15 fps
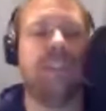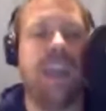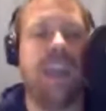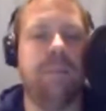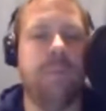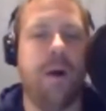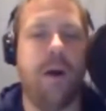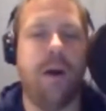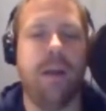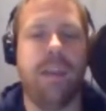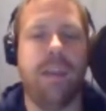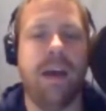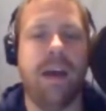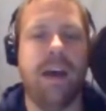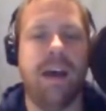the game
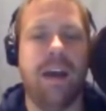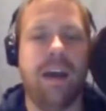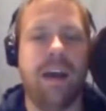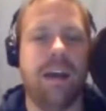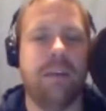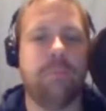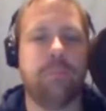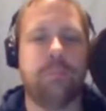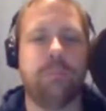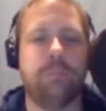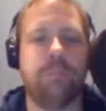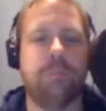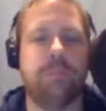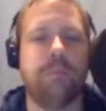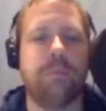on
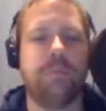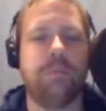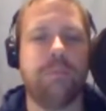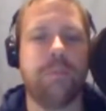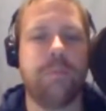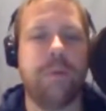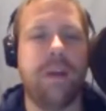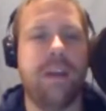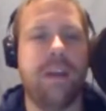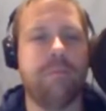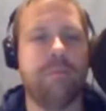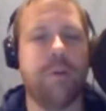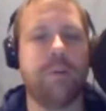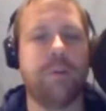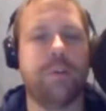through a
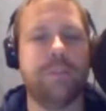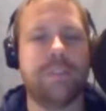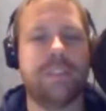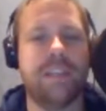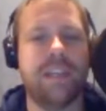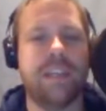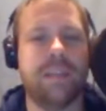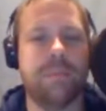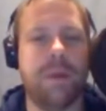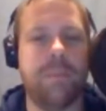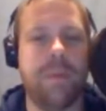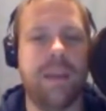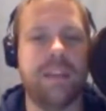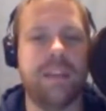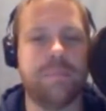Roku stick in my
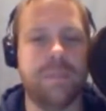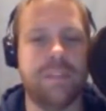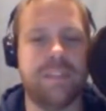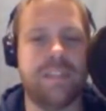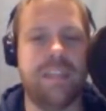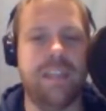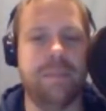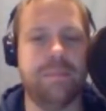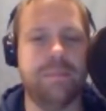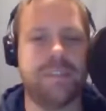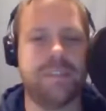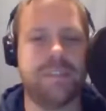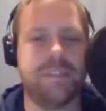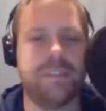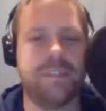basement seems to
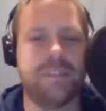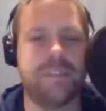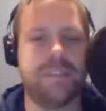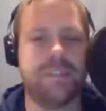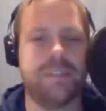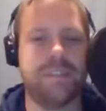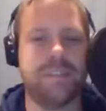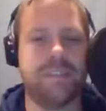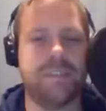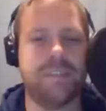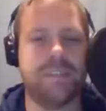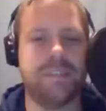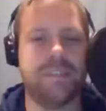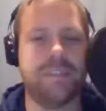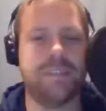be draining the
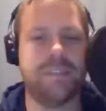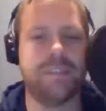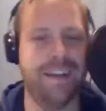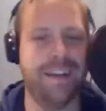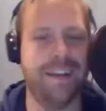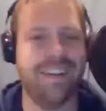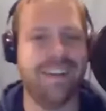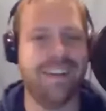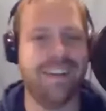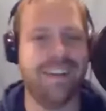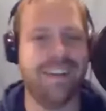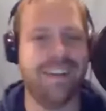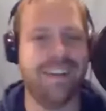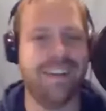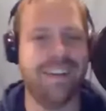Wi-Fi.
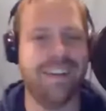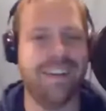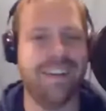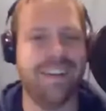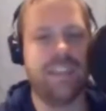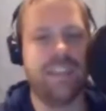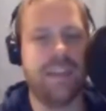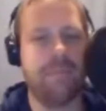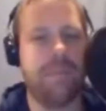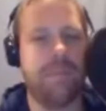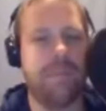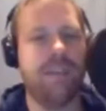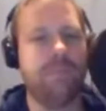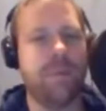So I think that may